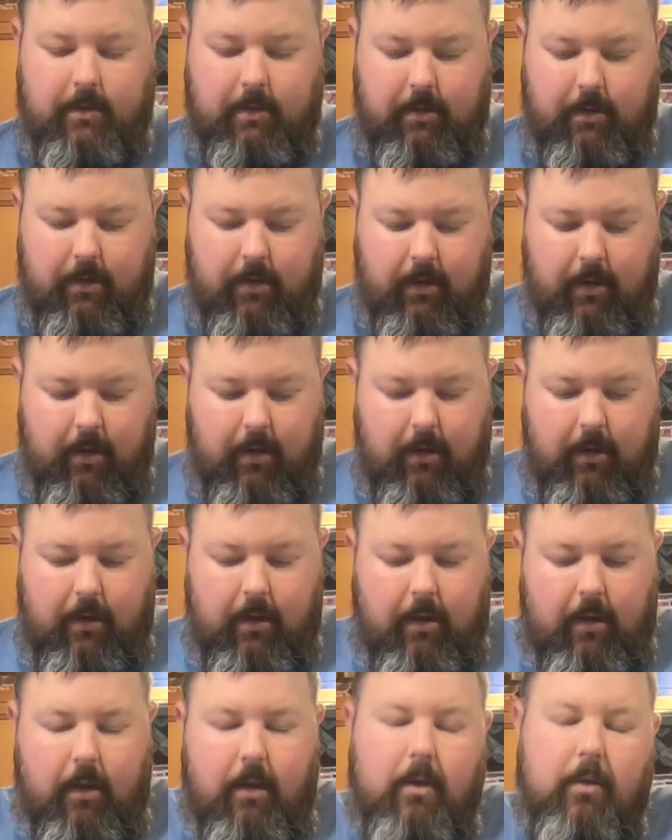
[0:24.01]

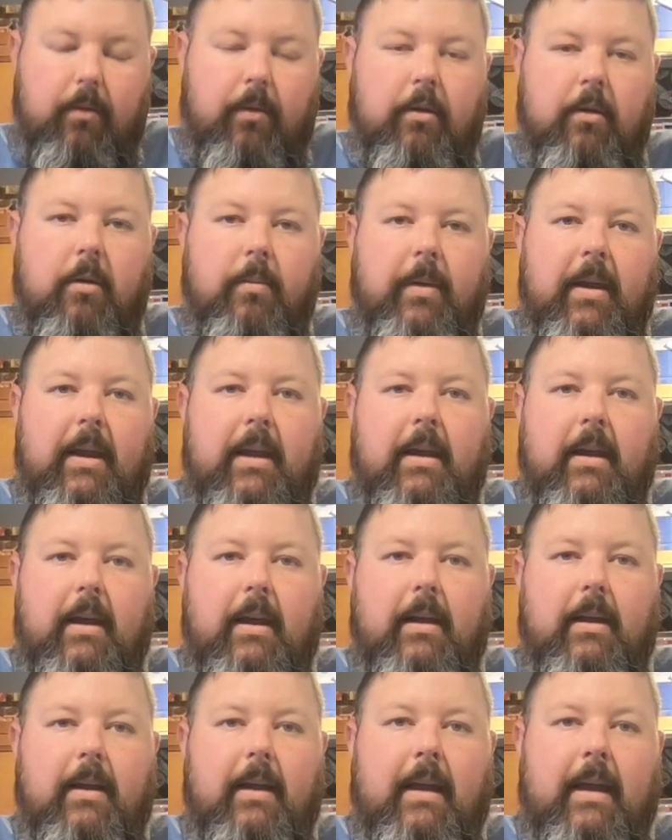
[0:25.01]
We're going to make
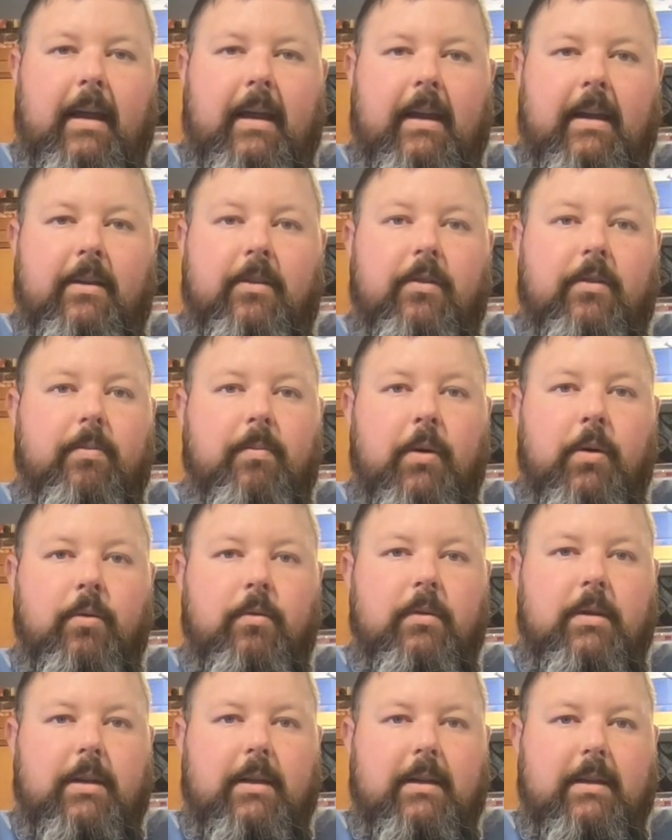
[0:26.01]
a
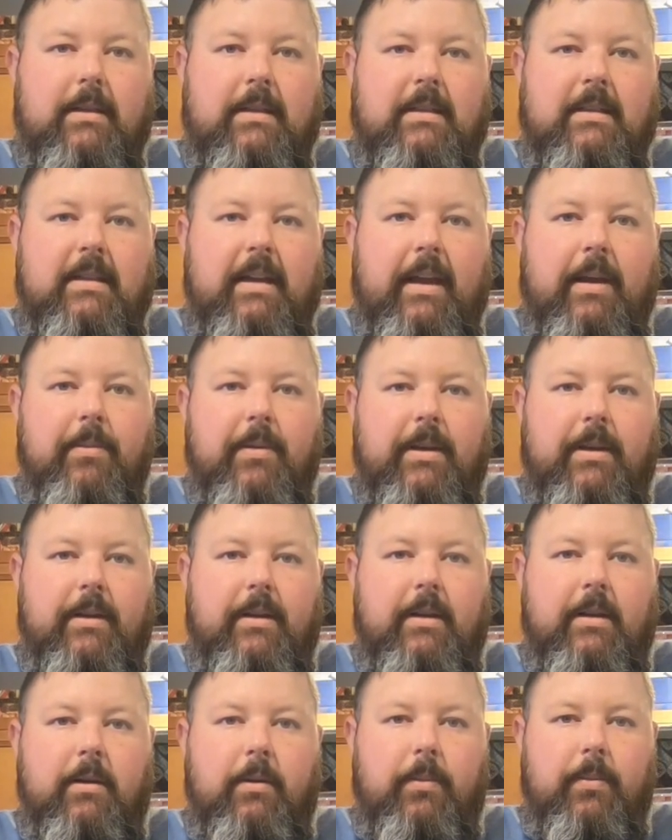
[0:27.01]
smoked salmon
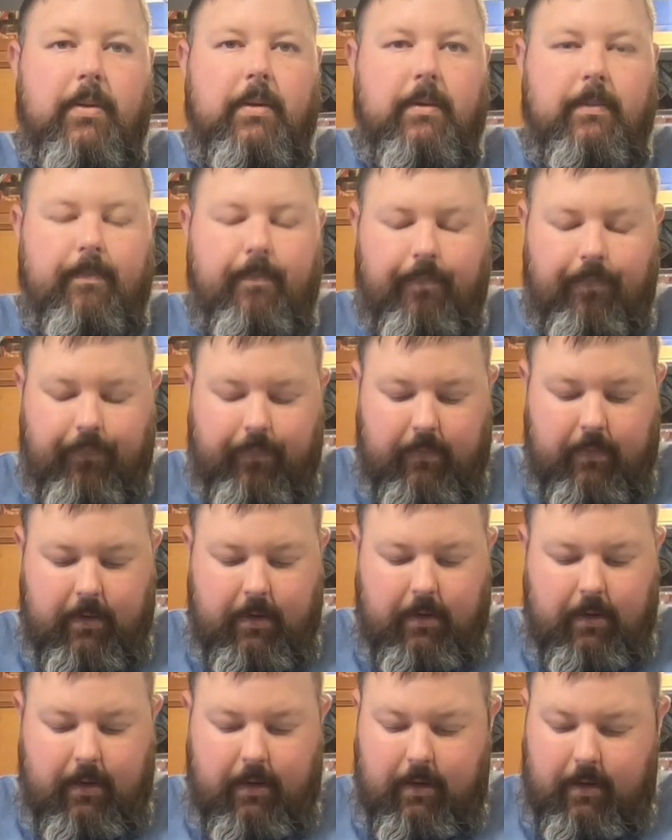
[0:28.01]
dip.
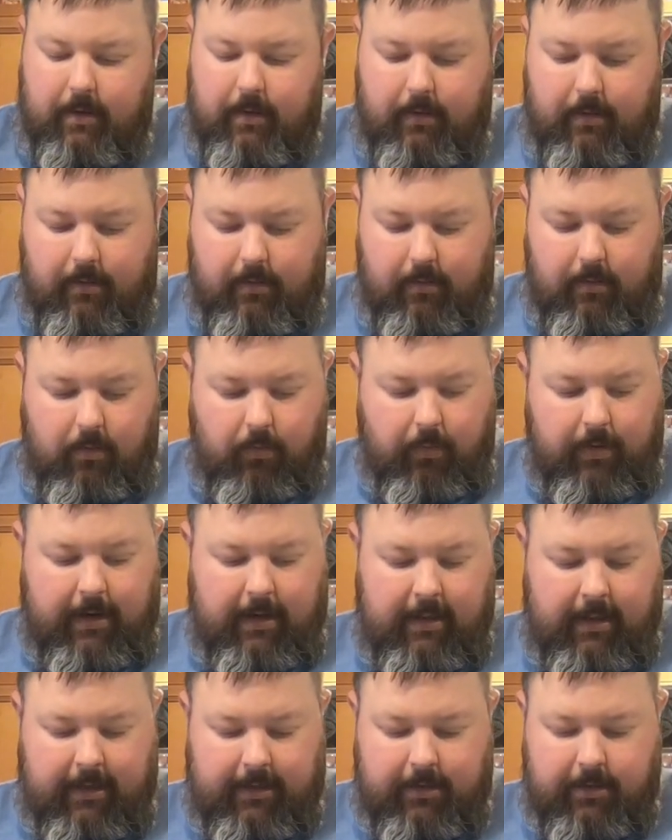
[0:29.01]
What I
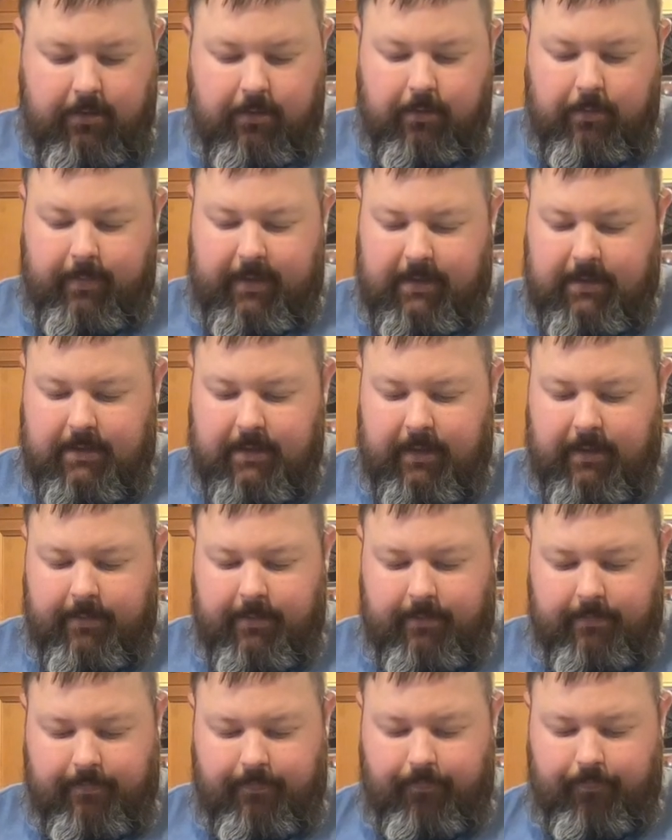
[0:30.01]
like to do with my
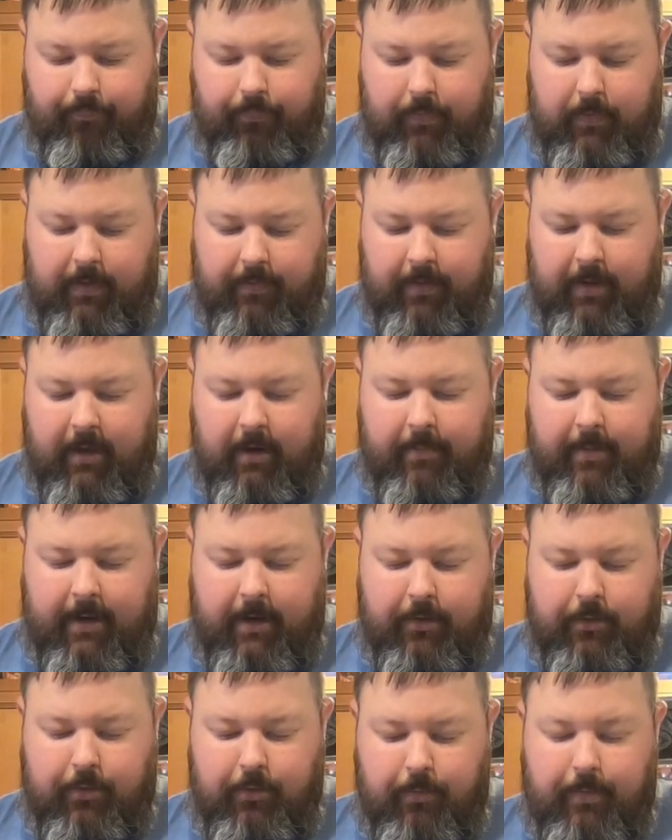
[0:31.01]
salmon, I've got about
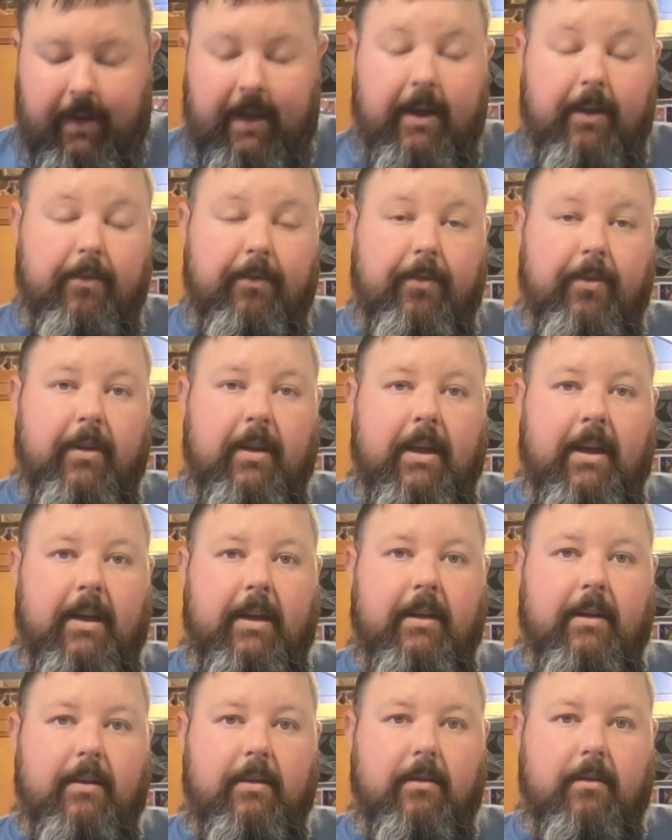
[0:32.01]
a 2-pound
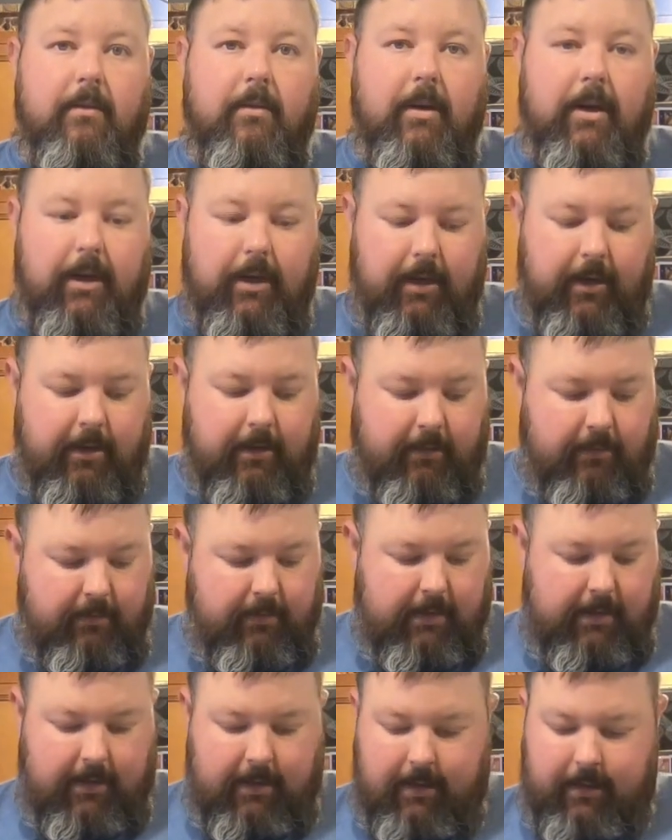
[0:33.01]
fillet right here,
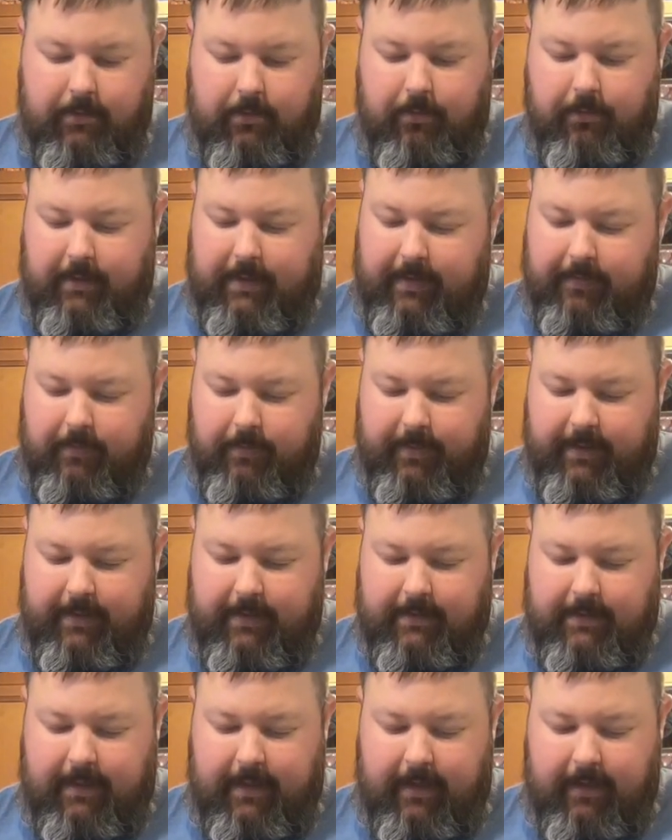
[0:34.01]
2.5 to be
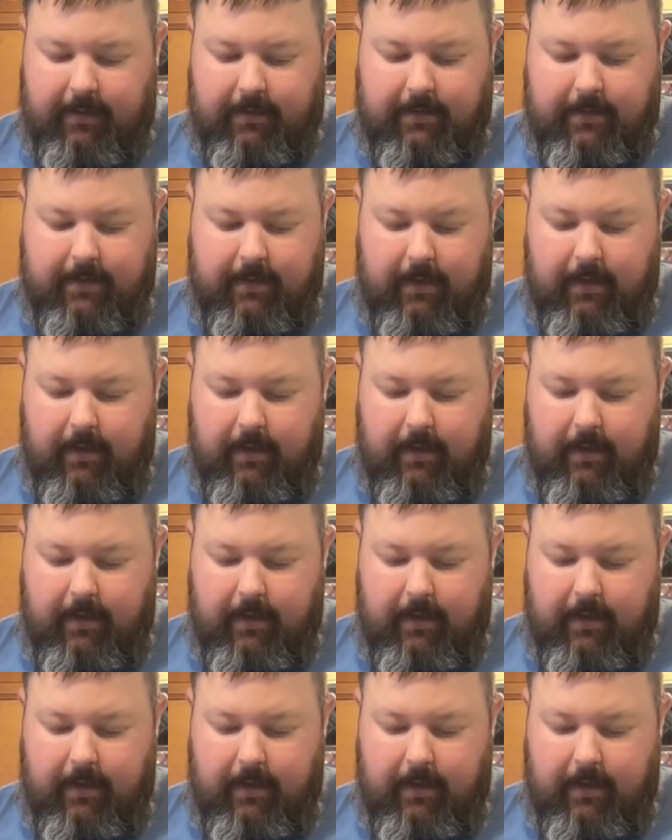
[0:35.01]
exact.